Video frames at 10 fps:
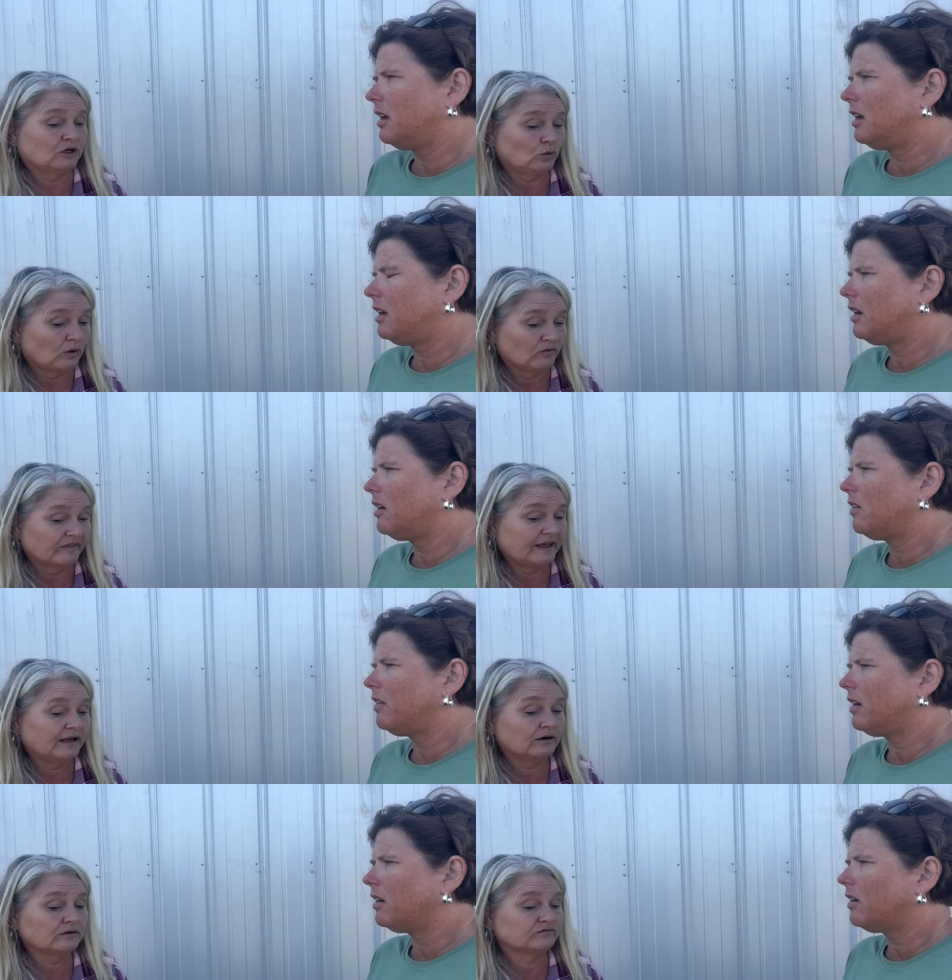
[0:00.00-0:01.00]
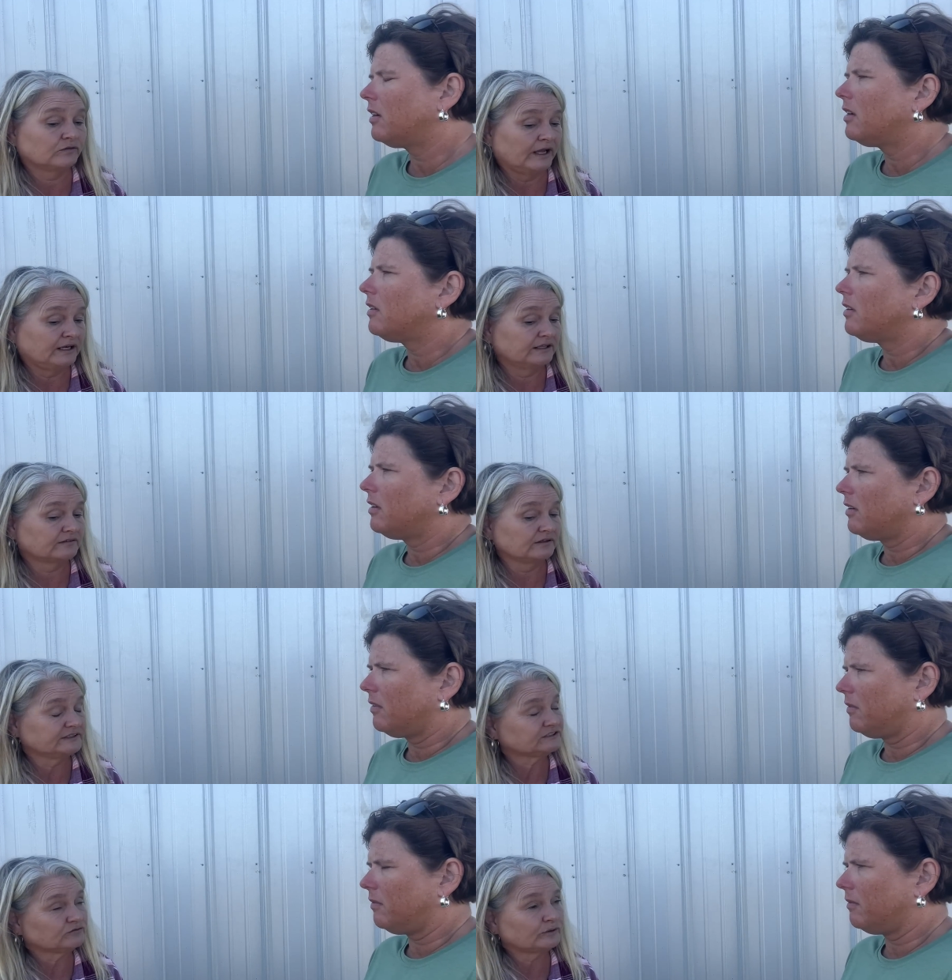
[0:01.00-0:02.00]
Speaker 1: go on there and get the
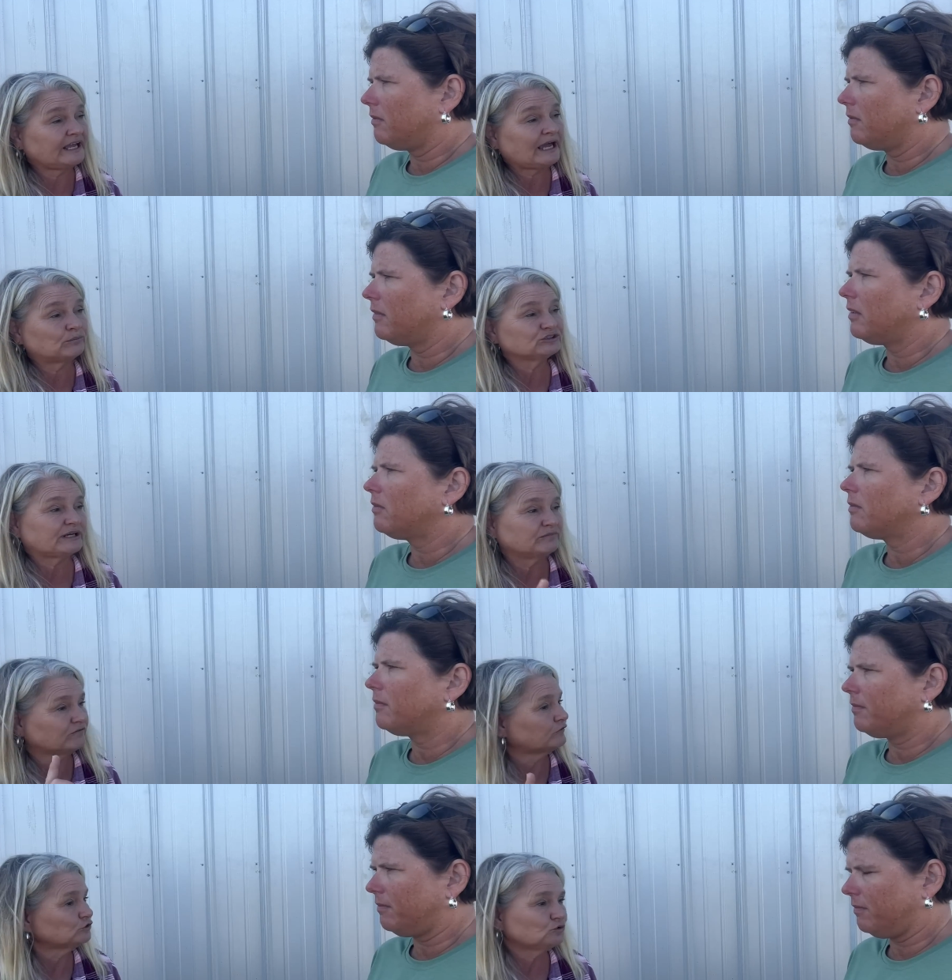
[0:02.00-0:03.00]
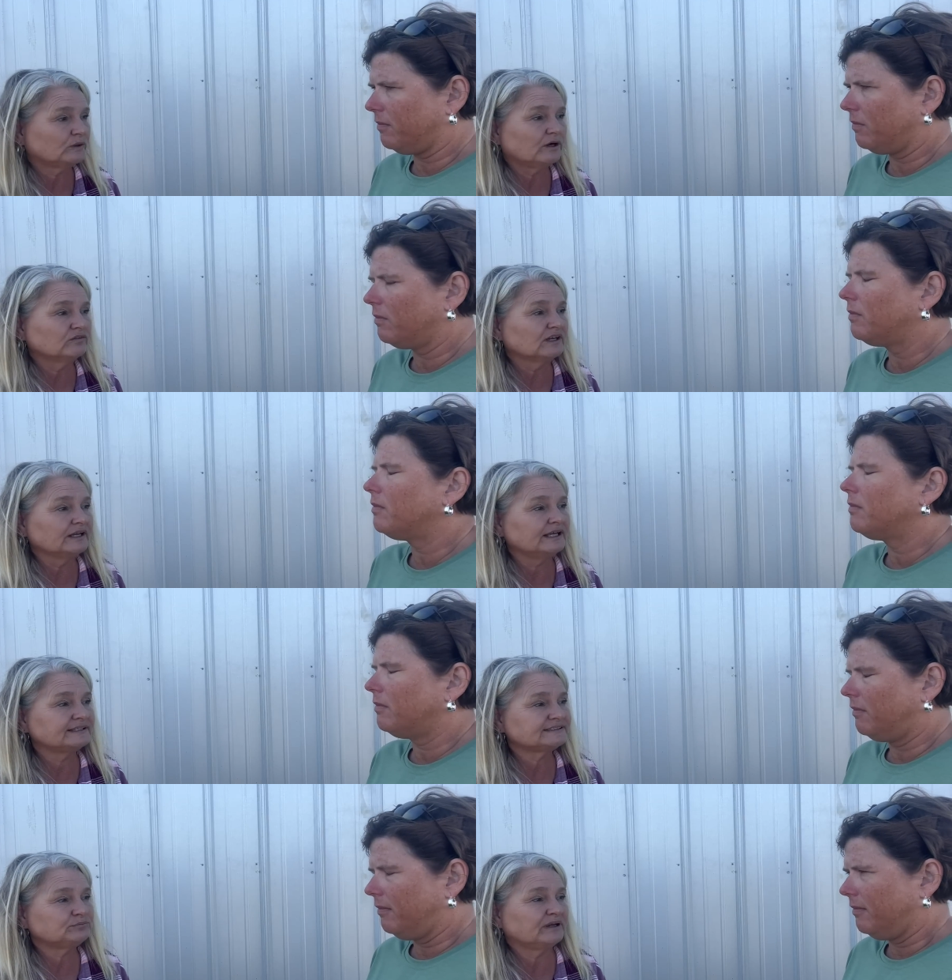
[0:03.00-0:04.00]
list of rehabbers. I'm the first one on the
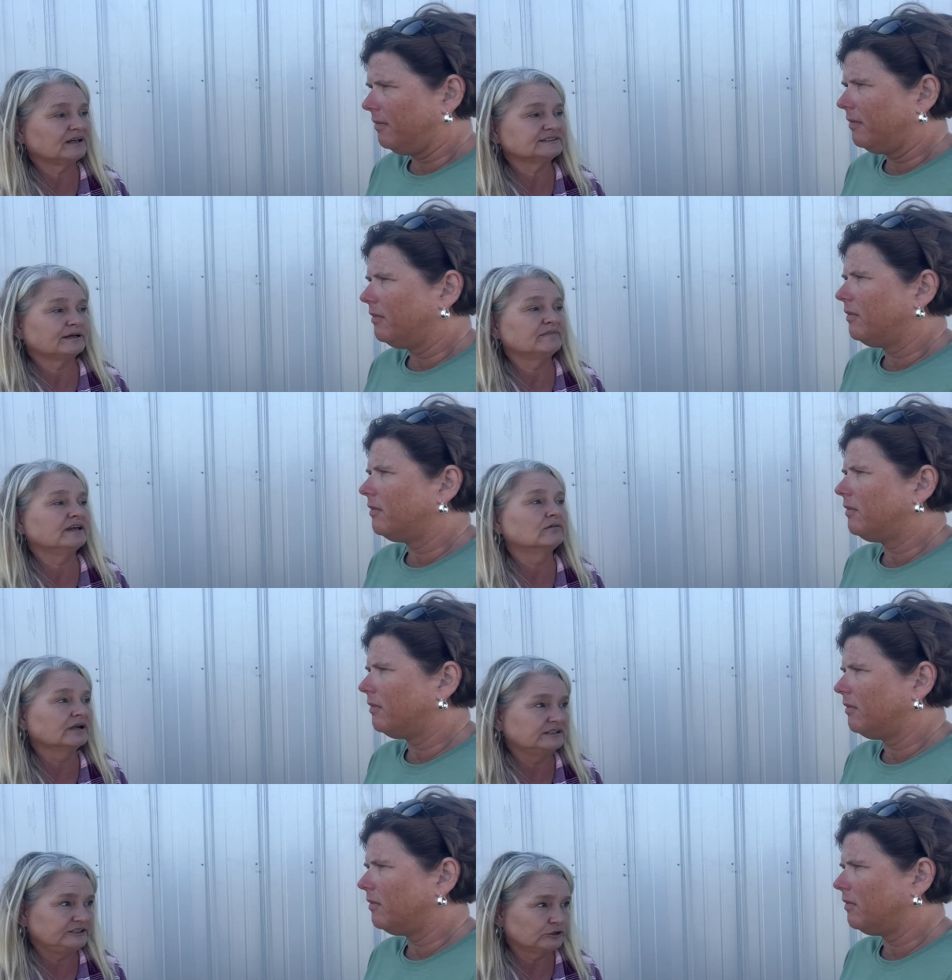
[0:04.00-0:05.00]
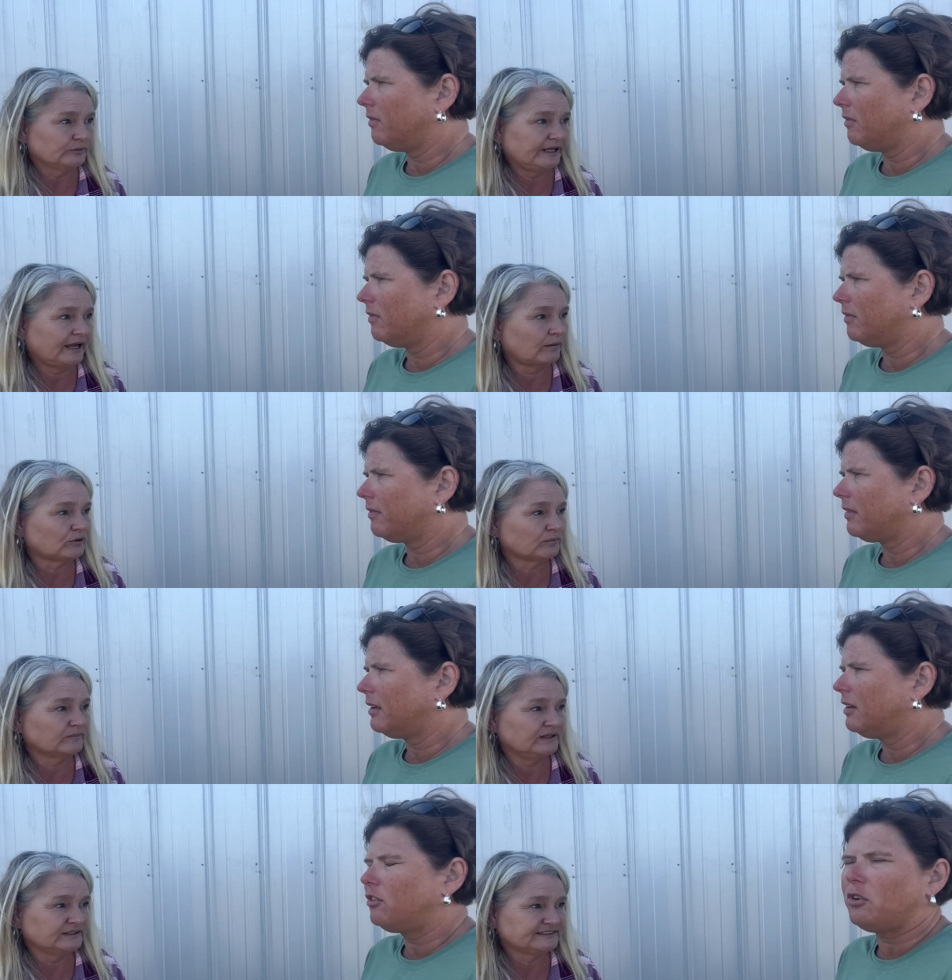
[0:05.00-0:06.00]
list because I'm the only deer rehabber
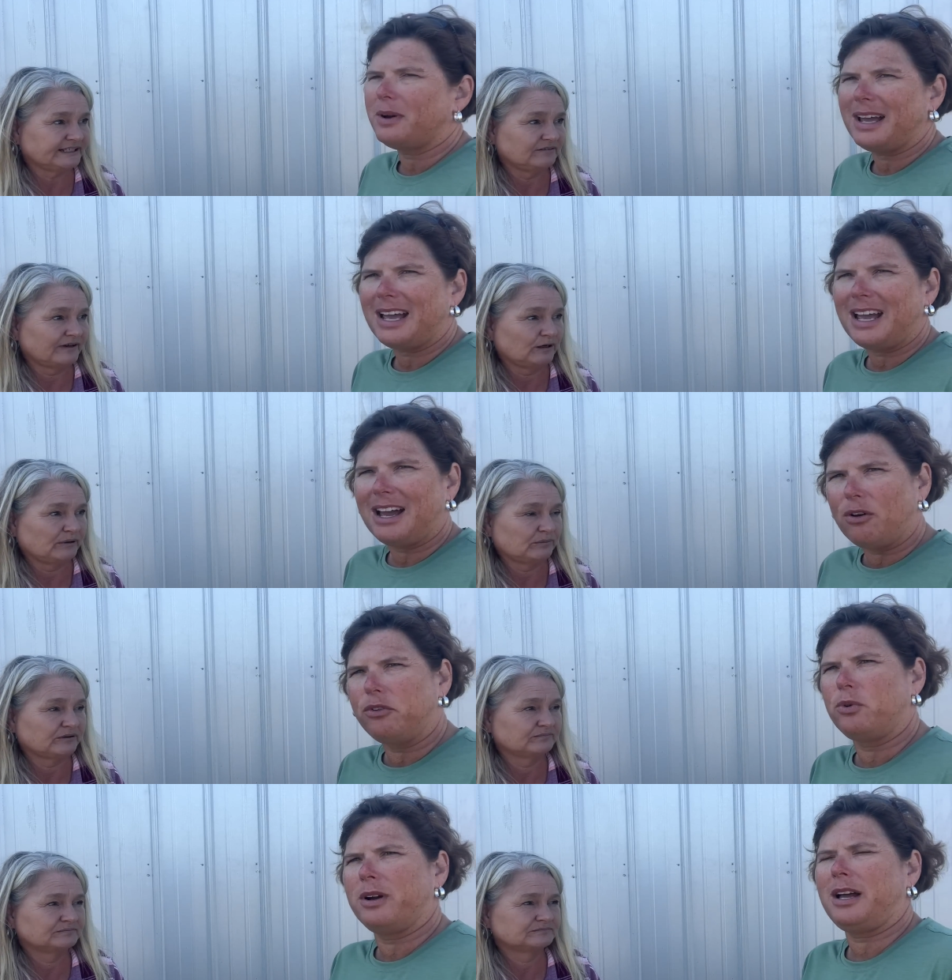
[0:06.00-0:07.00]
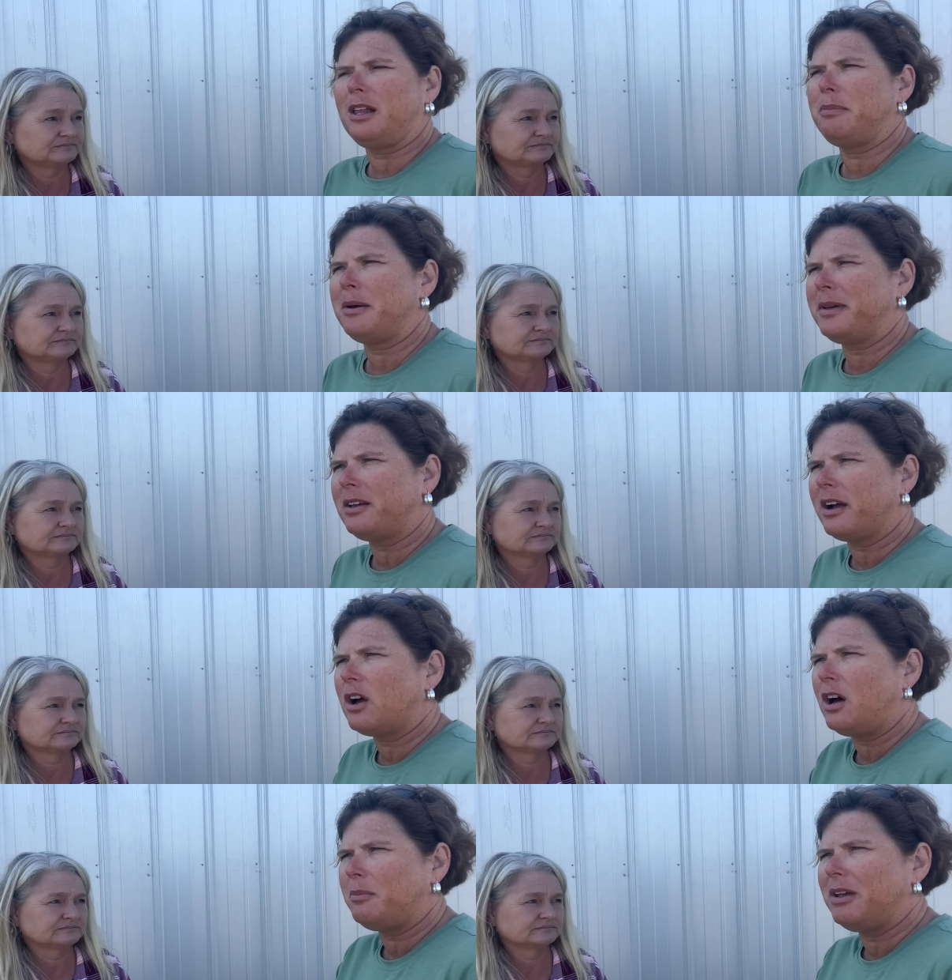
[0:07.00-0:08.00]
Speaker 2: in the so, state of Alabama. outdoor alabama dot
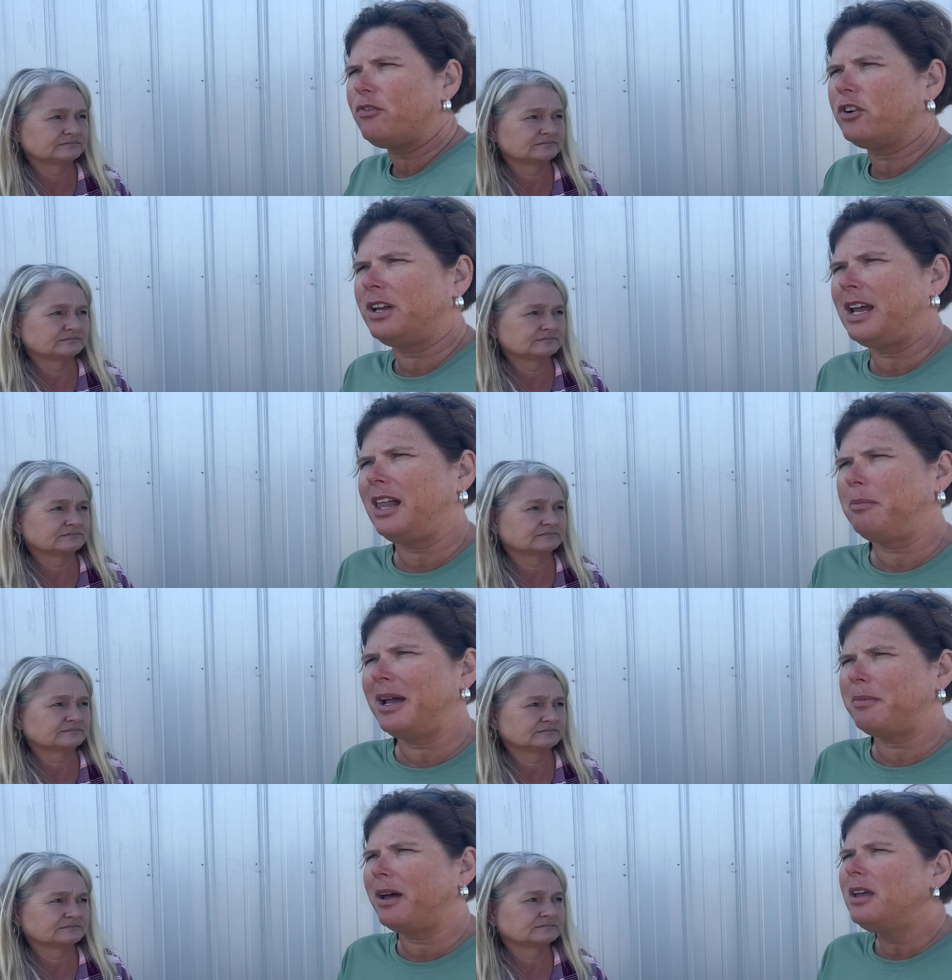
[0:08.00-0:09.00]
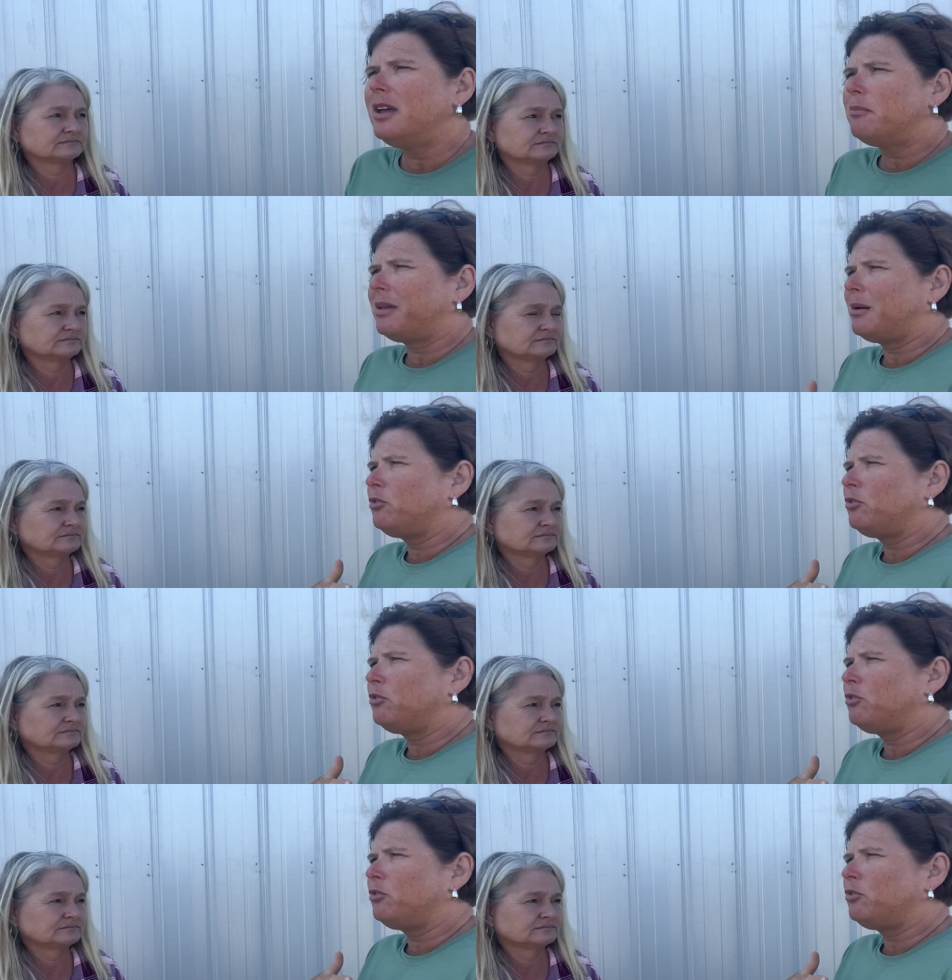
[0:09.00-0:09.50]
com if you're in Alabama. But I'm